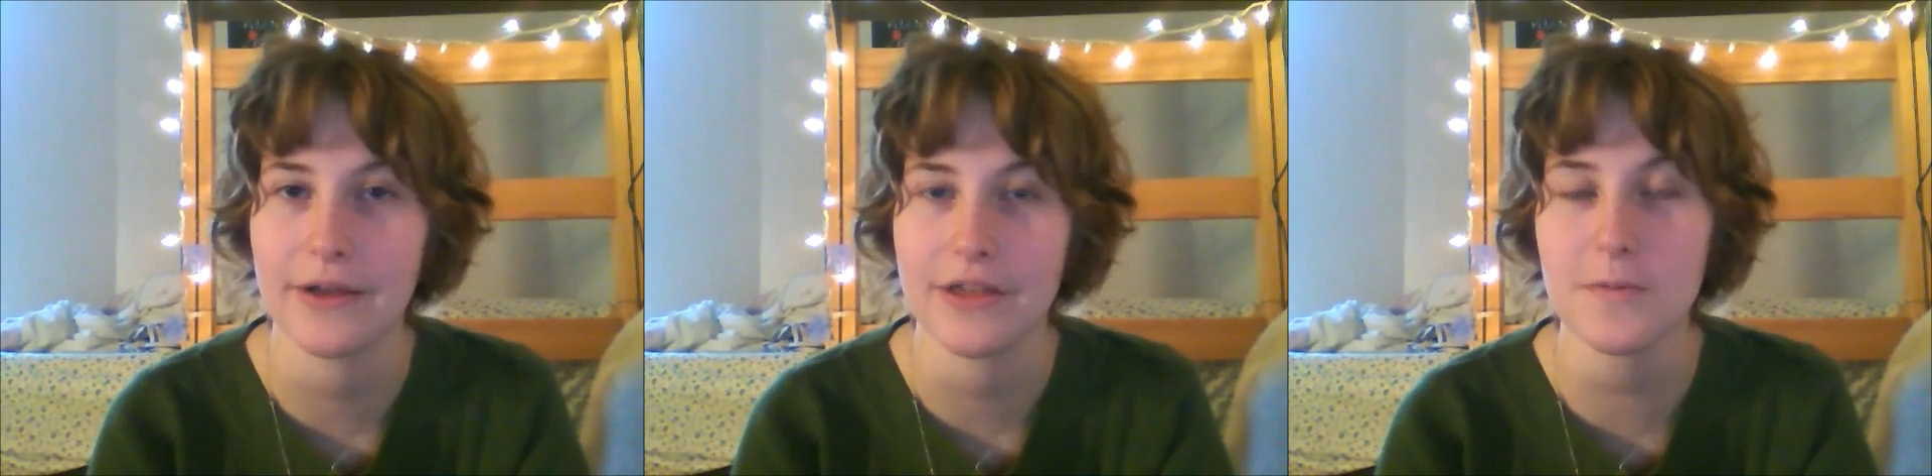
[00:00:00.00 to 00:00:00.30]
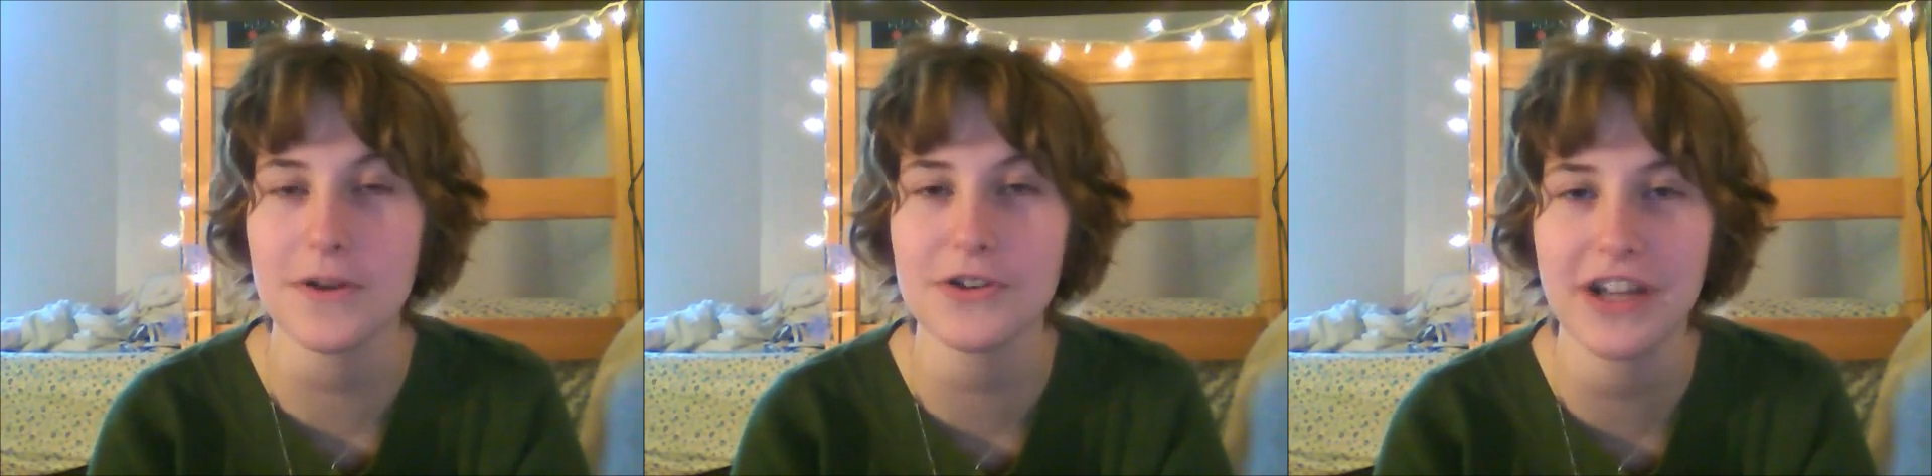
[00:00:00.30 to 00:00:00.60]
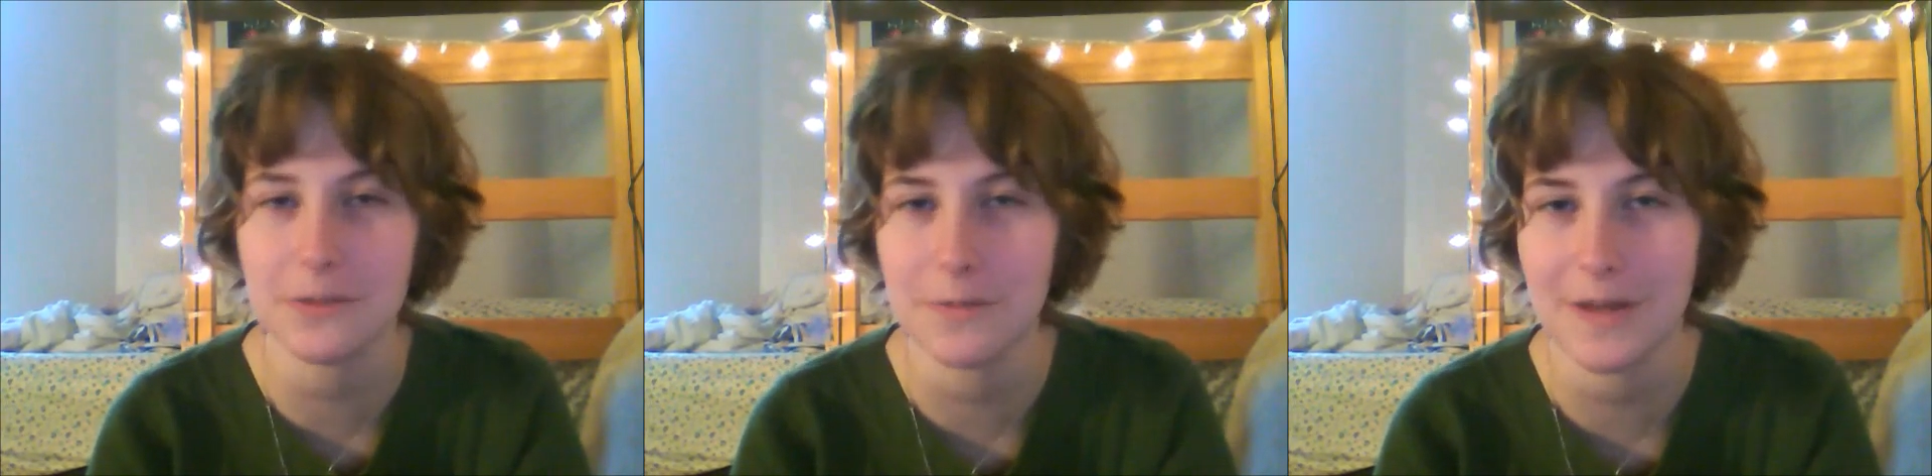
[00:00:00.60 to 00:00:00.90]

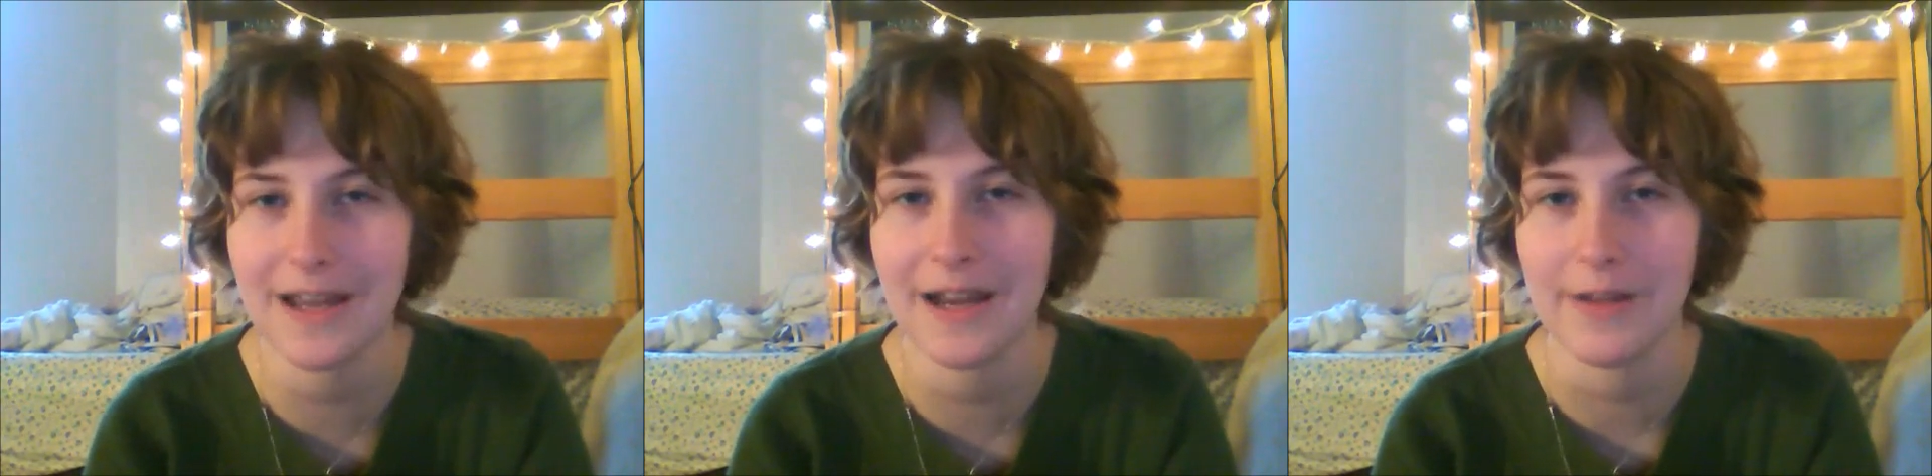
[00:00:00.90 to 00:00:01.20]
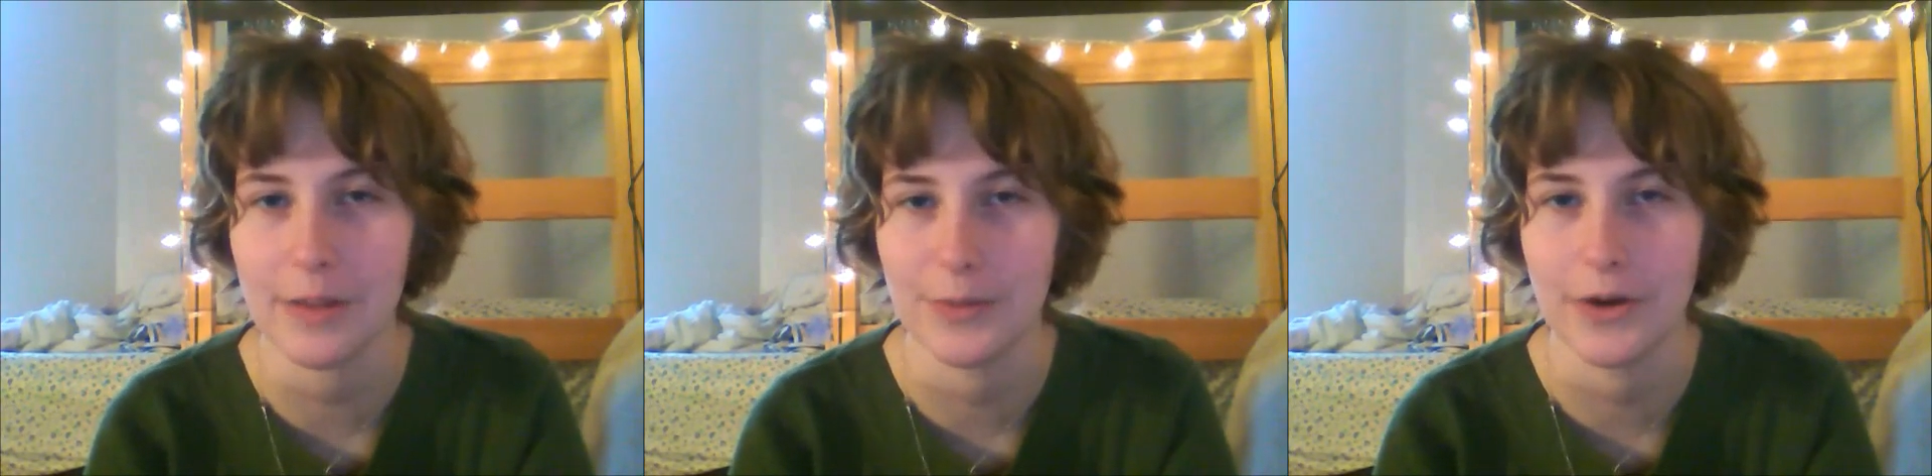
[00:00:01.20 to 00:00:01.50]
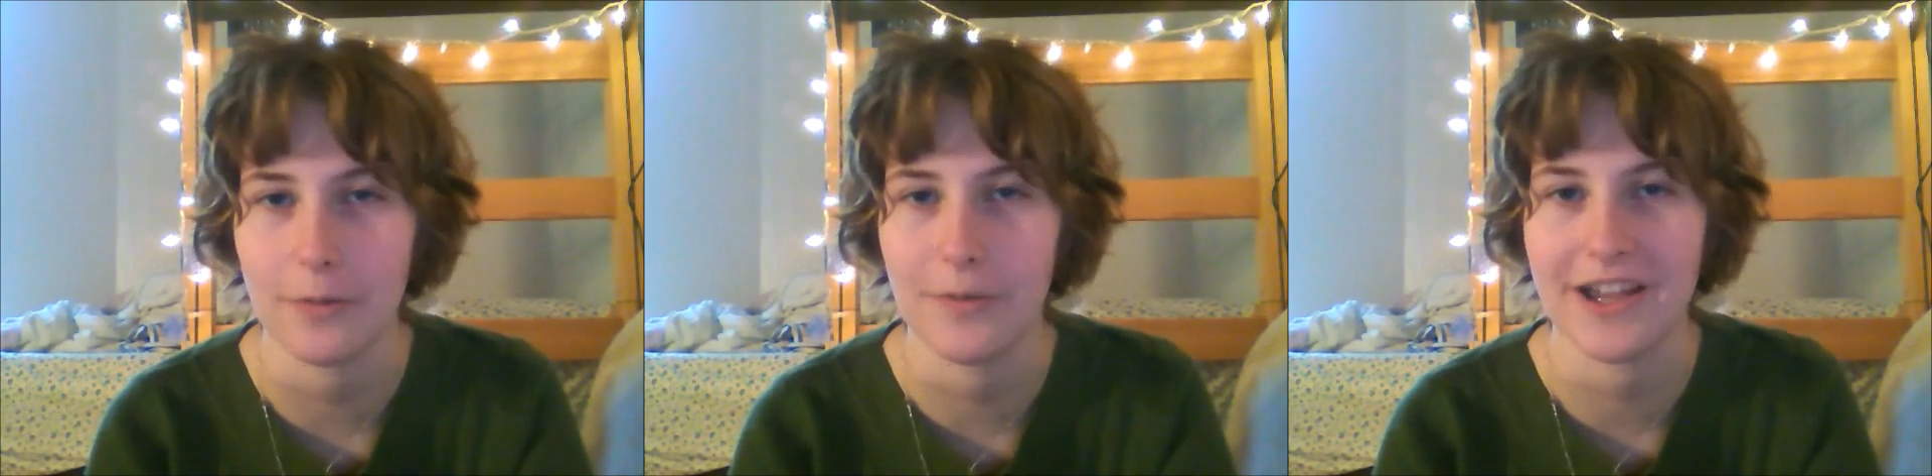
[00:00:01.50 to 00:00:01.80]
especially at the beginning of the book,